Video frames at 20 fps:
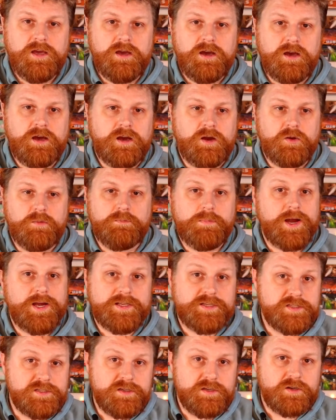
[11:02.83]

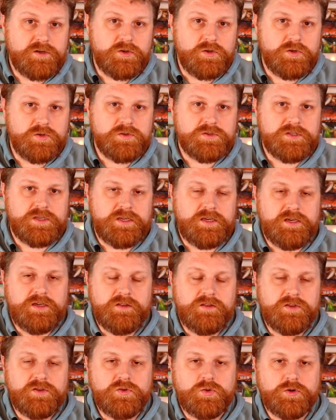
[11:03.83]
bicycles
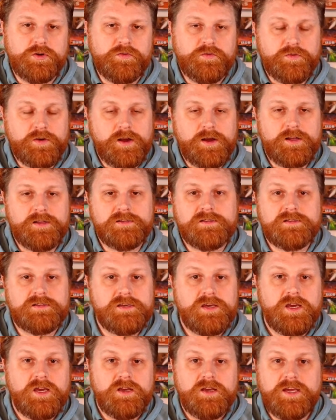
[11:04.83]
in the Tour de France,
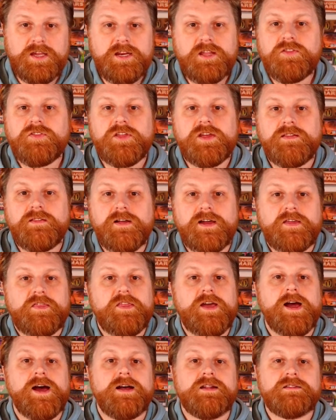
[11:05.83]
anything like
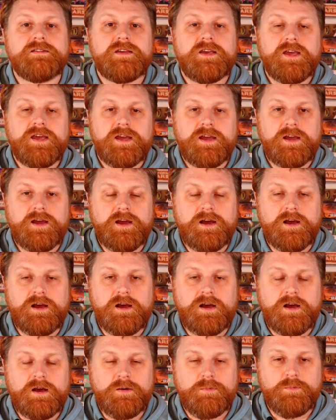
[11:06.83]
that.
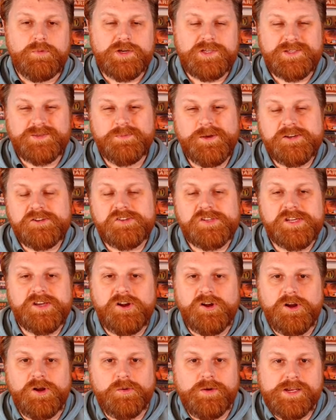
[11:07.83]
But especially
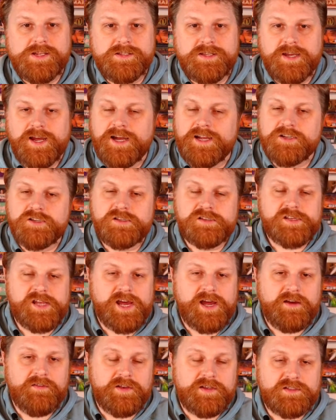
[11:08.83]
car racing. I just
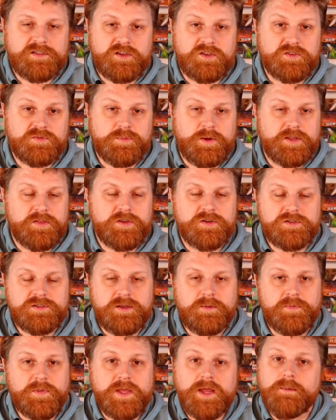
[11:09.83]
have a soft spot. There's
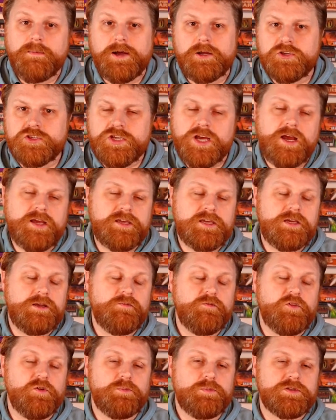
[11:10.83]
something about
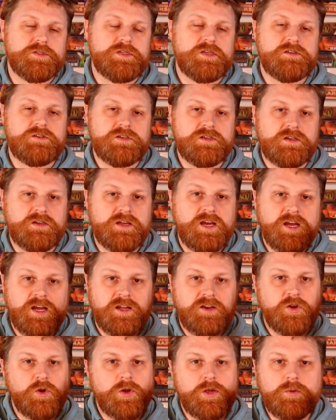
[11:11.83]
jockeying for position,
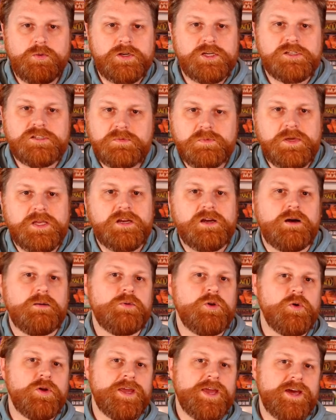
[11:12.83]
knowing when to speed up,
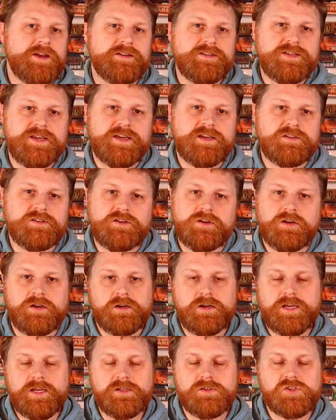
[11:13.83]
knowing how to take a
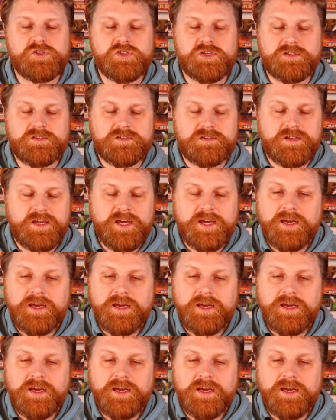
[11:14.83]
turn. It's just